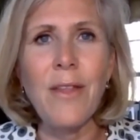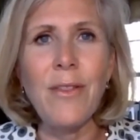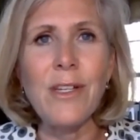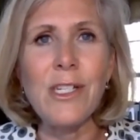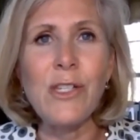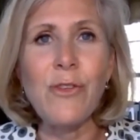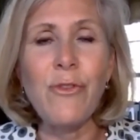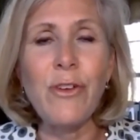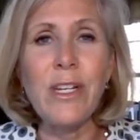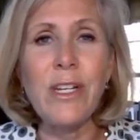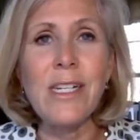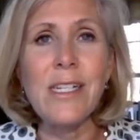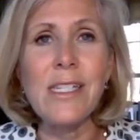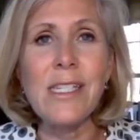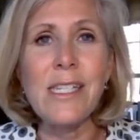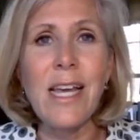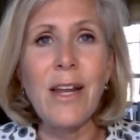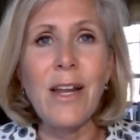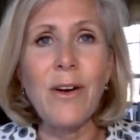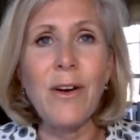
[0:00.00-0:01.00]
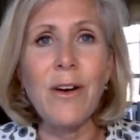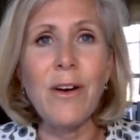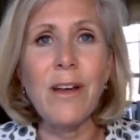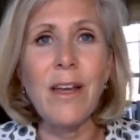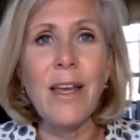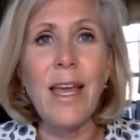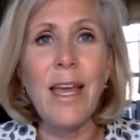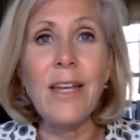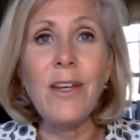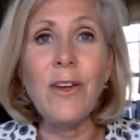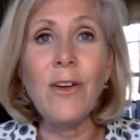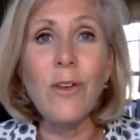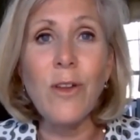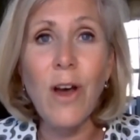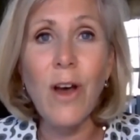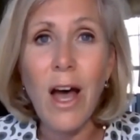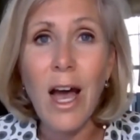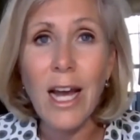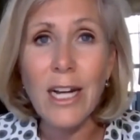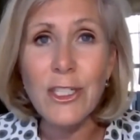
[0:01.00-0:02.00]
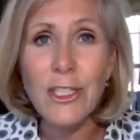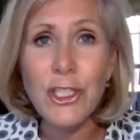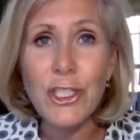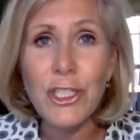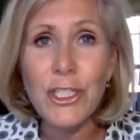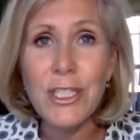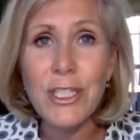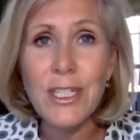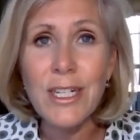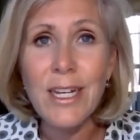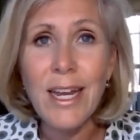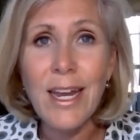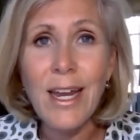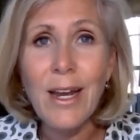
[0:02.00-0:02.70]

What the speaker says: this fitness center, and you launched.